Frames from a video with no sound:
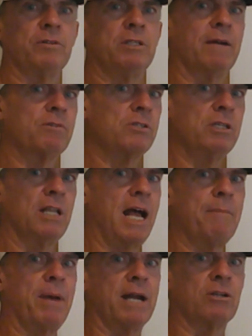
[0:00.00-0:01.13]
You never see
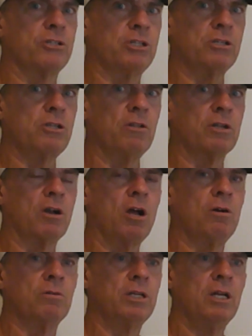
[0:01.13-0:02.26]
linebackers just on their
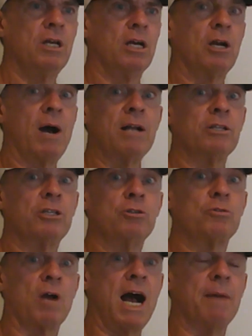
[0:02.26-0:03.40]
own go out and do
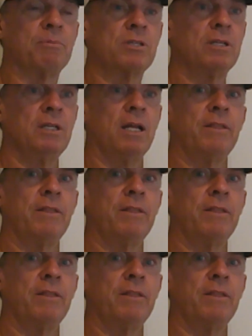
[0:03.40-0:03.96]
drops.